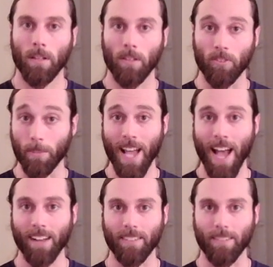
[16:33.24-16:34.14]
To be
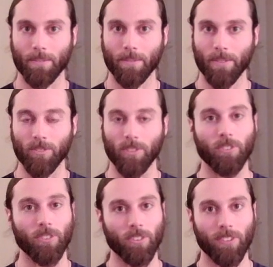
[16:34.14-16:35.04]
active, to
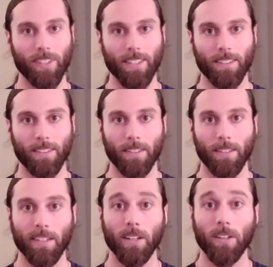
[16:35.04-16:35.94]
succeed,
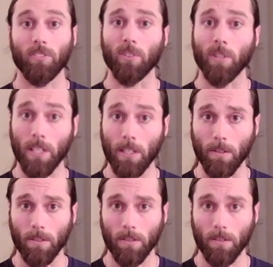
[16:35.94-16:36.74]
to heal.